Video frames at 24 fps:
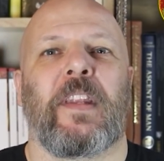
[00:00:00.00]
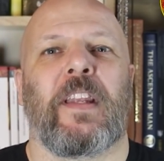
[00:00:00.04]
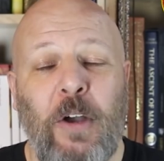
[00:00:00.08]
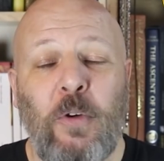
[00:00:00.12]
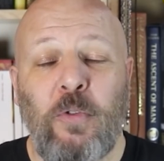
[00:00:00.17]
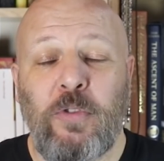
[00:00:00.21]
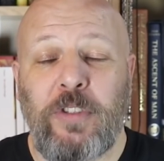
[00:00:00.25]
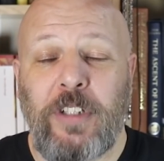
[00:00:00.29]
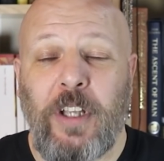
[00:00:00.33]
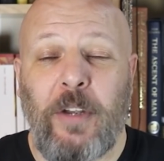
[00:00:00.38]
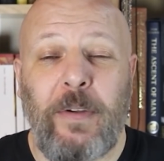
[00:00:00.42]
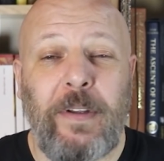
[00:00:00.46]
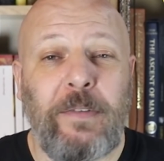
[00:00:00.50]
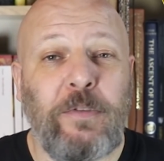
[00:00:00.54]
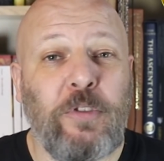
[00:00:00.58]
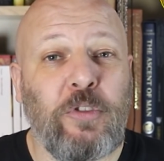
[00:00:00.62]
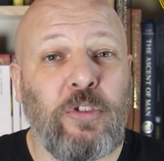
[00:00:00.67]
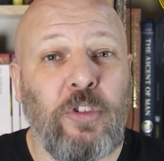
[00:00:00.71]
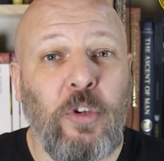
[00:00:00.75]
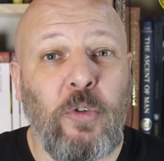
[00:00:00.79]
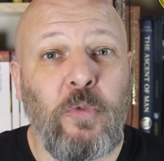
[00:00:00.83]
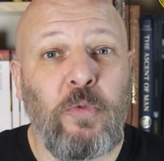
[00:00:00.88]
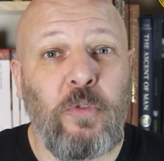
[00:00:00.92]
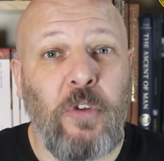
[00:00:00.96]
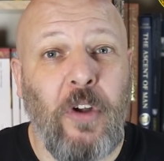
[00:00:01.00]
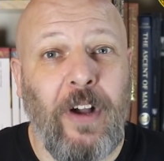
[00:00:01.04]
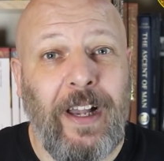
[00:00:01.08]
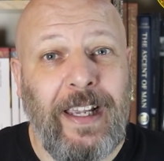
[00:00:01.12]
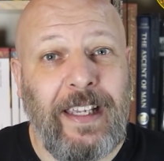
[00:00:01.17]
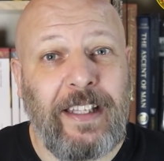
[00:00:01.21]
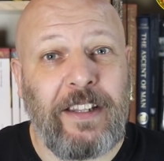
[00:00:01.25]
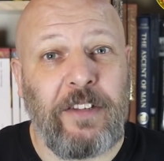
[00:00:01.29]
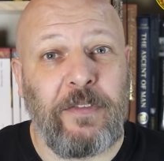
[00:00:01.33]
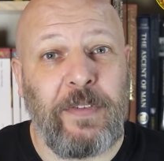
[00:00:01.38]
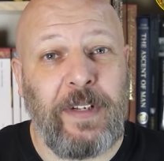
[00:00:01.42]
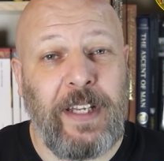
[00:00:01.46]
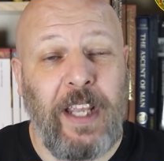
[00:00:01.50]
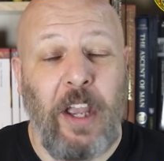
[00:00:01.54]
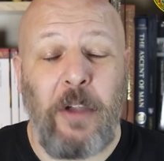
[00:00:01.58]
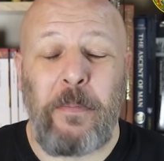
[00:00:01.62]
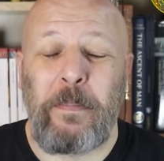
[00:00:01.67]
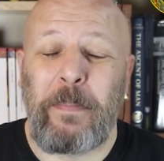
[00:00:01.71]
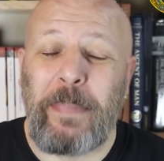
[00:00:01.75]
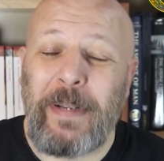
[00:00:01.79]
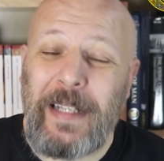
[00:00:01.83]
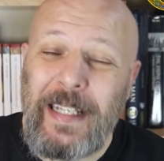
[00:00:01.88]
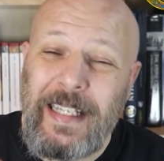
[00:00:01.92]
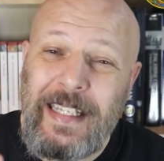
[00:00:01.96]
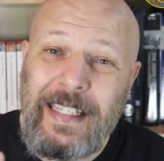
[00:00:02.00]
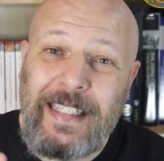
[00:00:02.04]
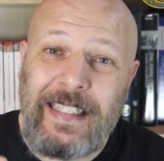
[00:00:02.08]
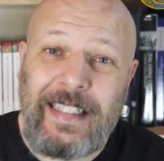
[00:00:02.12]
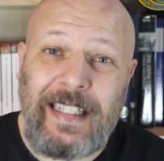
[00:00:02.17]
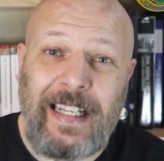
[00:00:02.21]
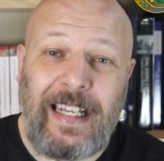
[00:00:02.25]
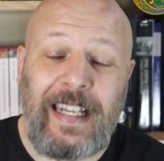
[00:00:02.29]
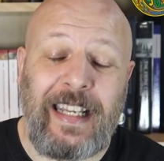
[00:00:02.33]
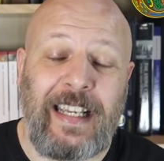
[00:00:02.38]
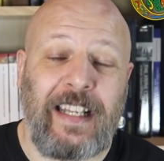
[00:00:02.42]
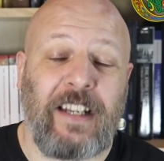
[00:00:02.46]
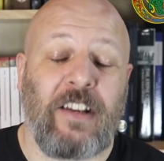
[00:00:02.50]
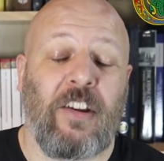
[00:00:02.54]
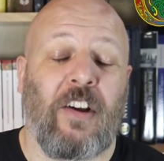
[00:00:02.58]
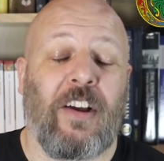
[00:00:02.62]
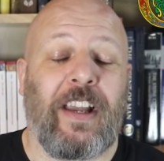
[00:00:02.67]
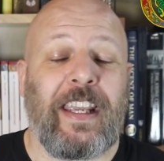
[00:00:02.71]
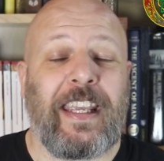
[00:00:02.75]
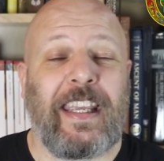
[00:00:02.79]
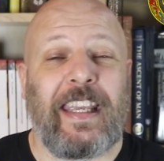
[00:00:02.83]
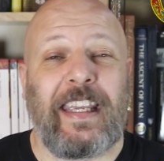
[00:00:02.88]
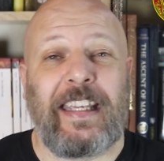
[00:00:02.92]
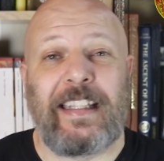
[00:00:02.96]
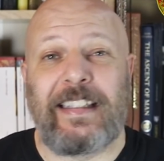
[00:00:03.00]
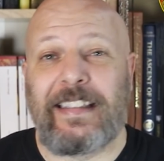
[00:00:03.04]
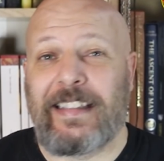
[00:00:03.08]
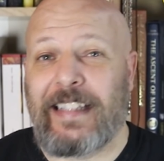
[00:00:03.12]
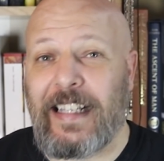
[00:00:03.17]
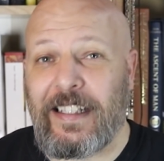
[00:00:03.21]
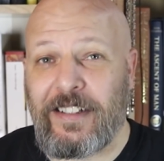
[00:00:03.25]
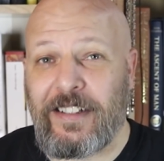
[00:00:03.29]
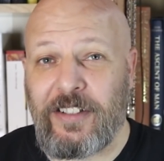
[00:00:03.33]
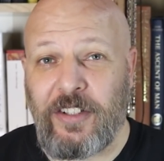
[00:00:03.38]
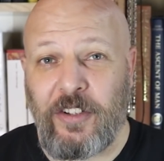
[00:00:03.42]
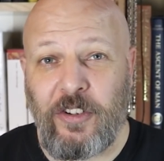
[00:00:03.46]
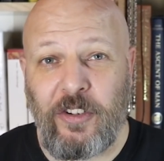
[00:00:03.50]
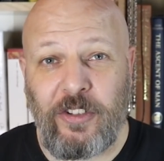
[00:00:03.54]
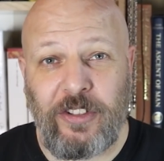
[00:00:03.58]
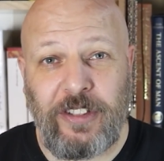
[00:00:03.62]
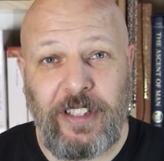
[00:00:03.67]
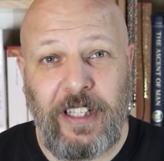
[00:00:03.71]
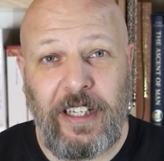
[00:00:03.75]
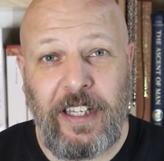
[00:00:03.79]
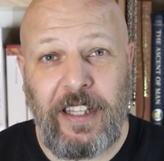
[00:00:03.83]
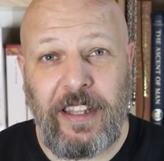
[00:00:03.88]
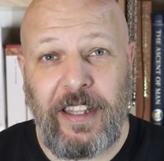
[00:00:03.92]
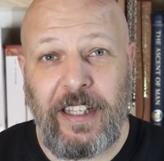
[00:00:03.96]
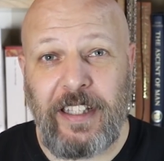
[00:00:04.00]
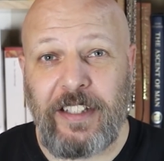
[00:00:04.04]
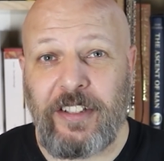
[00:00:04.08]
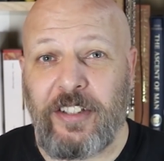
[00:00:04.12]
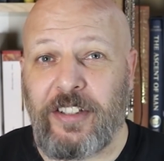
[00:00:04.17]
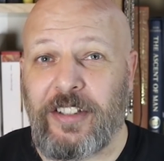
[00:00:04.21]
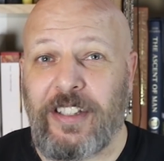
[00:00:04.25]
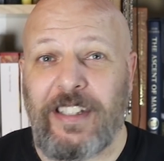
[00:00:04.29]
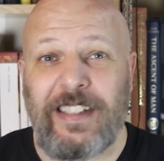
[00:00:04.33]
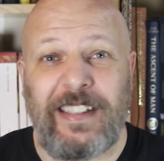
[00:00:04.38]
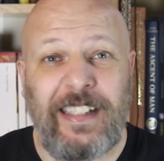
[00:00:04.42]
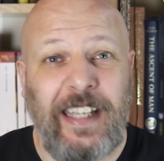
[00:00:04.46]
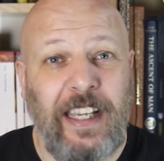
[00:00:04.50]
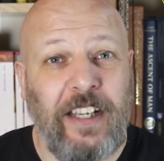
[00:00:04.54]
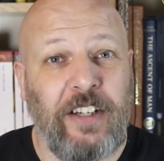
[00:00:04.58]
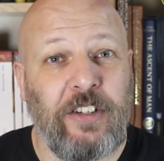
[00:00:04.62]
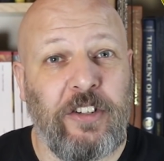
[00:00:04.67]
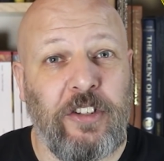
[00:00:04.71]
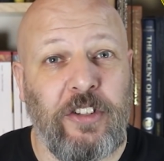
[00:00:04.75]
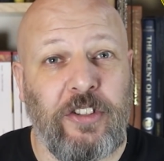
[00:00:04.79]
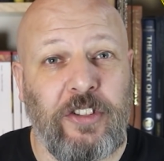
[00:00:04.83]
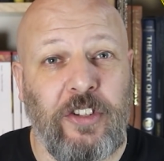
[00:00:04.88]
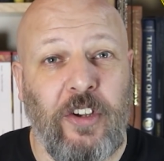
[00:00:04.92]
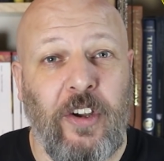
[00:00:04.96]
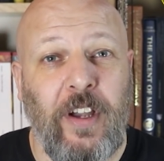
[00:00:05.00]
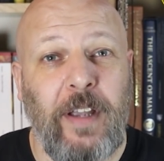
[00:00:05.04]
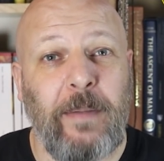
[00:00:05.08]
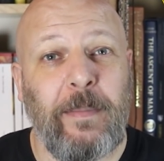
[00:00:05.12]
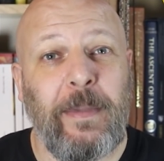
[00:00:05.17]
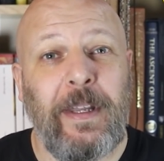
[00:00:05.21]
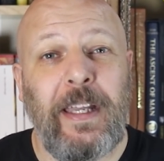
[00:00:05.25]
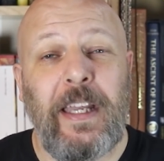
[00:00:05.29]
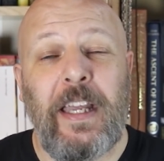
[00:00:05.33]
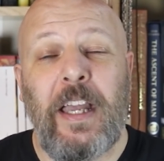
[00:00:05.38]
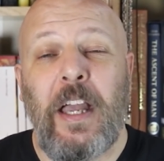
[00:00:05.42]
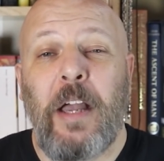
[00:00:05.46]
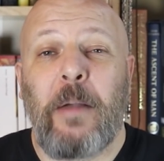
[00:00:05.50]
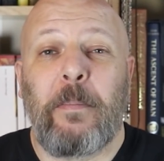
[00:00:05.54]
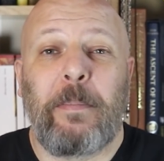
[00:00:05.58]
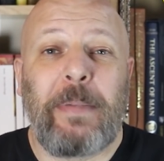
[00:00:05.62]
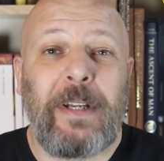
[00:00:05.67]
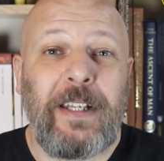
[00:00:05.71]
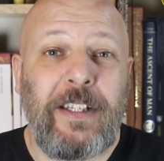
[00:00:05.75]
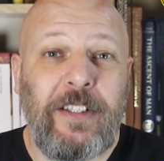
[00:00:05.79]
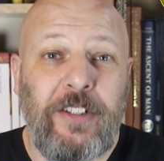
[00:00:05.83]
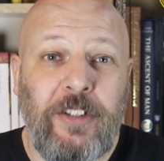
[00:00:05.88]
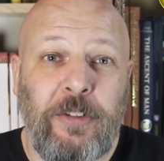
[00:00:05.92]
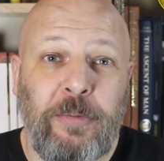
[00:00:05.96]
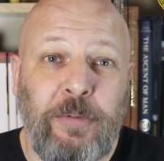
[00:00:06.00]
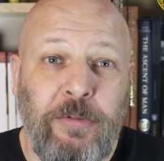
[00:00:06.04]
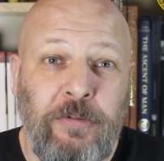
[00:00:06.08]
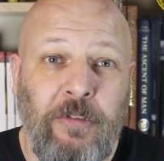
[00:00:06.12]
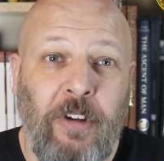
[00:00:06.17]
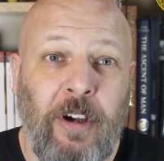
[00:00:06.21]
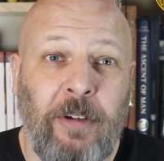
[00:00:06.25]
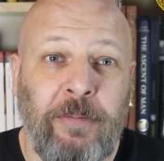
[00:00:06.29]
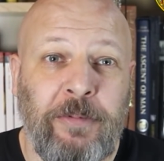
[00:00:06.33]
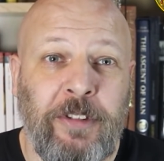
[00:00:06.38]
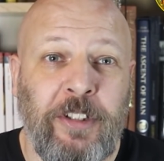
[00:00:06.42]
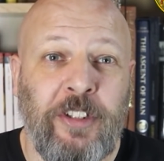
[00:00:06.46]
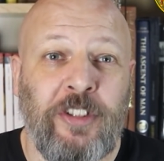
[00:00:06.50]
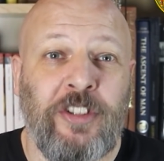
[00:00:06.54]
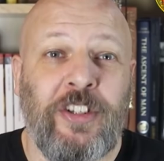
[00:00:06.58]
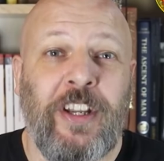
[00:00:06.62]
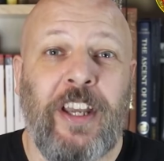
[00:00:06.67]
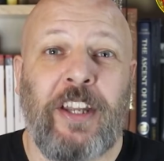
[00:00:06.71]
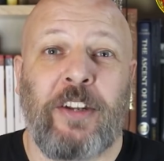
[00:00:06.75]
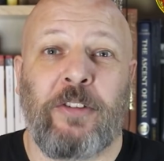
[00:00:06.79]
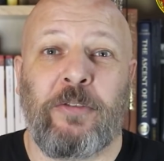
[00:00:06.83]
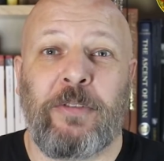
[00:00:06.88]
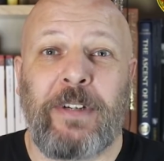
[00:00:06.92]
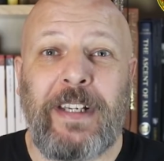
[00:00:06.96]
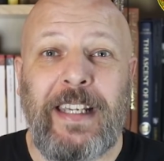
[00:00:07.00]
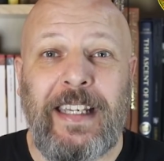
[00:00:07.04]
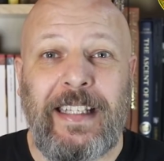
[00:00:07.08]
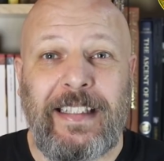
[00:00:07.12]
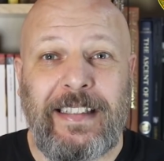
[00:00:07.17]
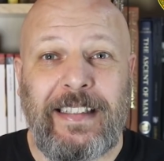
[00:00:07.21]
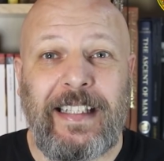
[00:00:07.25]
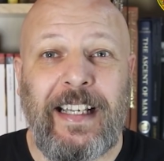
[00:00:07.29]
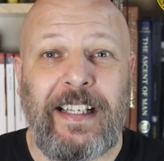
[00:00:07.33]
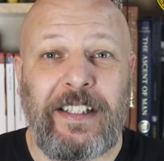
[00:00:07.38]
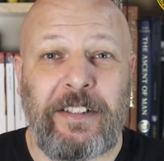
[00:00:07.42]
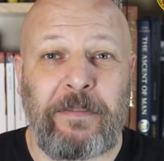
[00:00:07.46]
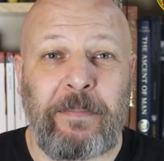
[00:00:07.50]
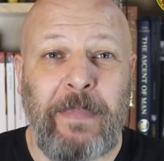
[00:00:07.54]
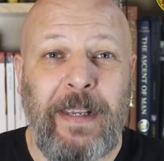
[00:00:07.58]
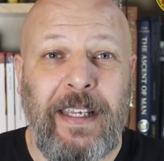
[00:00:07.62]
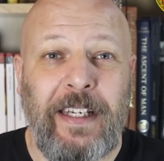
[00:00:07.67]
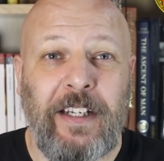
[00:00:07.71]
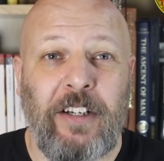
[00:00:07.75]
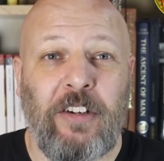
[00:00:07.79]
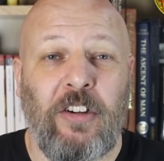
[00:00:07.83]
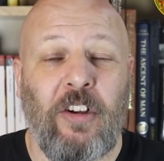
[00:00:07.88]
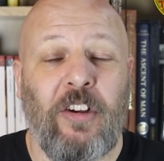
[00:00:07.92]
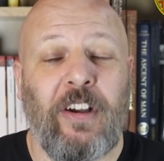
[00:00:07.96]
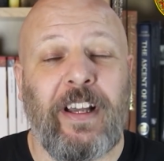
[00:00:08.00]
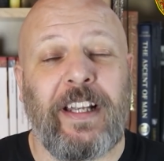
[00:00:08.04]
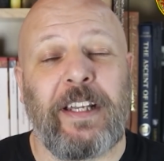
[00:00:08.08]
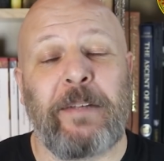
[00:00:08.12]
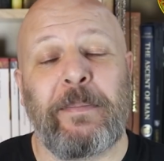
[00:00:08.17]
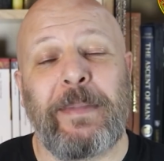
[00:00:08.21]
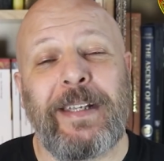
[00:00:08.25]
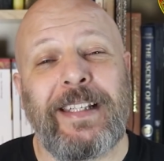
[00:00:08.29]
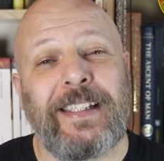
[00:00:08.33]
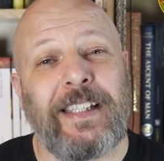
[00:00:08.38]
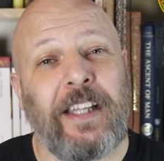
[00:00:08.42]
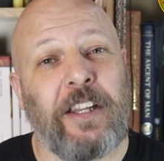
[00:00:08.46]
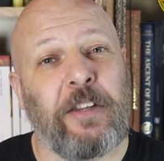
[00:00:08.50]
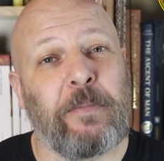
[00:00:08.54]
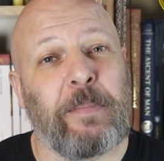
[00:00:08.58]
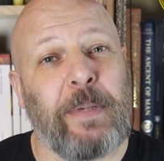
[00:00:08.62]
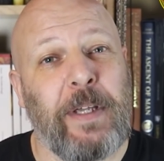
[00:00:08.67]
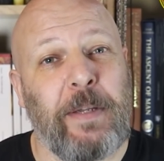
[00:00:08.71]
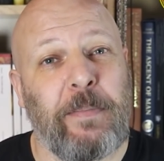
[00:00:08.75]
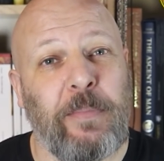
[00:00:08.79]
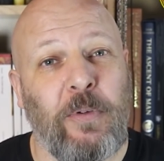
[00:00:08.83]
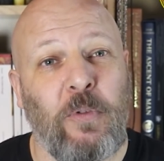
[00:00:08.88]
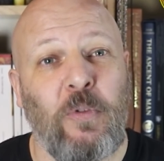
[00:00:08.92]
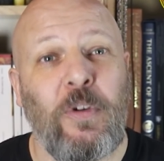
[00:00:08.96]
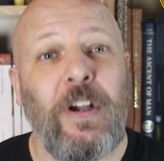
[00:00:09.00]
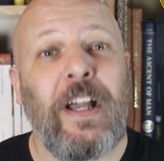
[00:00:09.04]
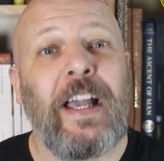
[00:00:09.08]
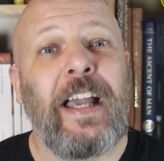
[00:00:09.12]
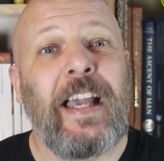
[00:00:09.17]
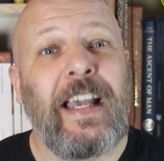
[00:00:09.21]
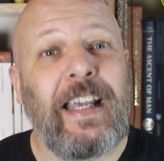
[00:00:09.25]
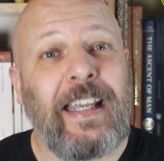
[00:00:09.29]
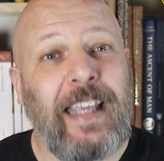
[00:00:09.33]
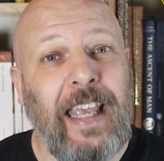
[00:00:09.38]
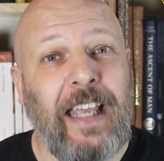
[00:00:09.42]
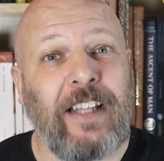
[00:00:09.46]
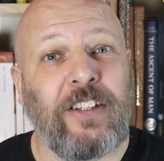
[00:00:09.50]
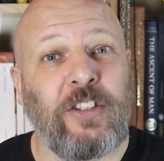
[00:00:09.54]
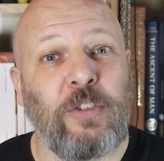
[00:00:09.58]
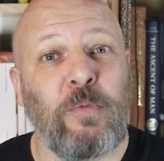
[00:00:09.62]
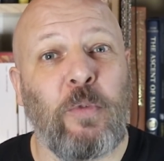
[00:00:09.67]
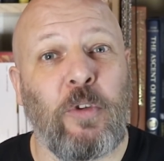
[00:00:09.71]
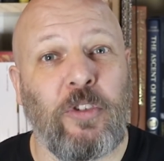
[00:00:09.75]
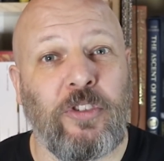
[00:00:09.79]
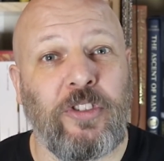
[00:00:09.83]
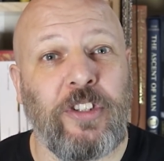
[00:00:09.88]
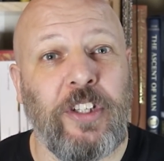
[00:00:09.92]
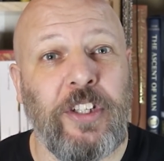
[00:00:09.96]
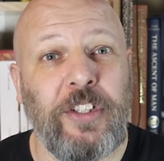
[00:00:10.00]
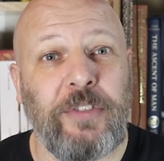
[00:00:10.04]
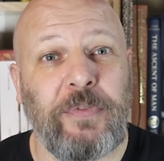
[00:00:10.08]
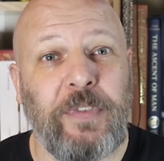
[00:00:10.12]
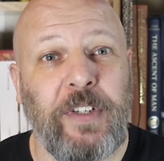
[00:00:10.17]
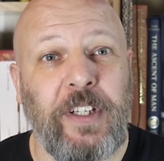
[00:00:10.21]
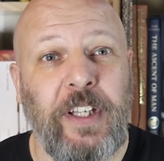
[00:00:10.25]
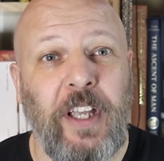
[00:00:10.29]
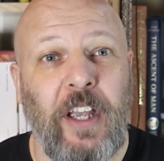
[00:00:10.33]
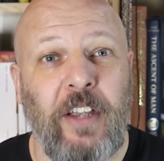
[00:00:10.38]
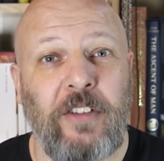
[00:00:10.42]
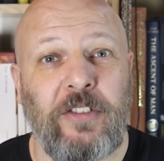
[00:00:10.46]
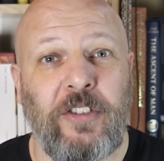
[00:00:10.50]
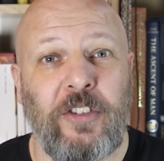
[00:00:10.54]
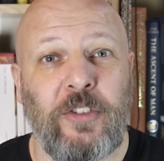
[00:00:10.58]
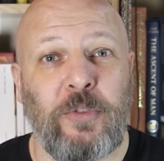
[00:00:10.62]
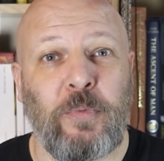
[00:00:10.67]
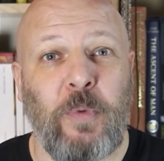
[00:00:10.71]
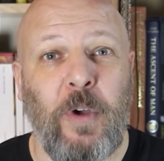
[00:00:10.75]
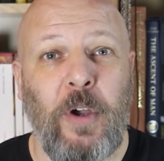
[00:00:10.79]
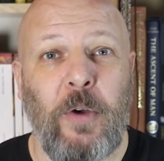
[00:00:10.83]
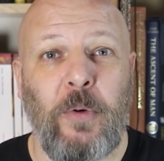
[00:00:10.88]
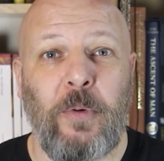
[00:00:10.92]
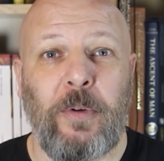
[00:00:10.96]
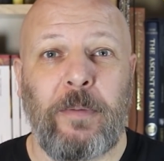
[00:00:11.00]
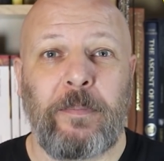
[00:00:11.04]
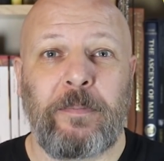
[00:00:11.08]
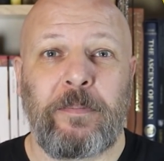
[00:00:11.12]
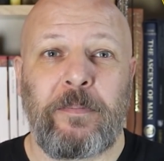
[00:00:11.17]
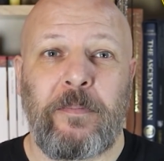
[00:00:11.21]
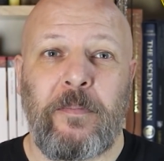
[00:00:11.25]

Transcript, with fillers: Also, if you do like the video, please click like. It doesn't cost anything, just a second of your time. Please subscribe to the channel. It does mean a lot, and it means other people get to watch these videos as well.